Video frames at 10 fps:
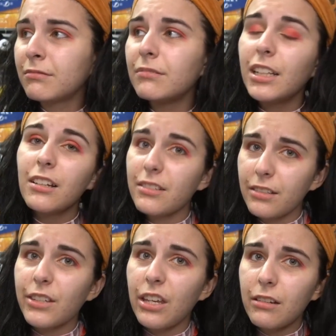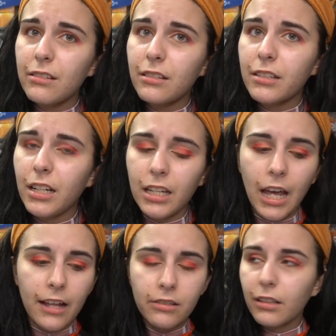It looks as cute as it's going to
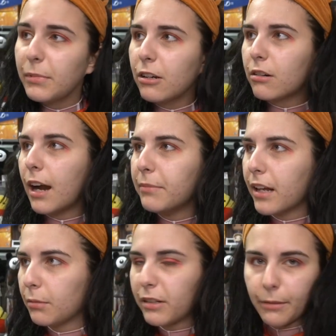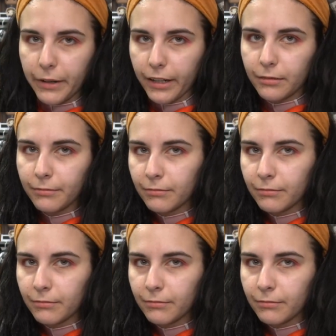get, so let me go grab that. I'll be right back.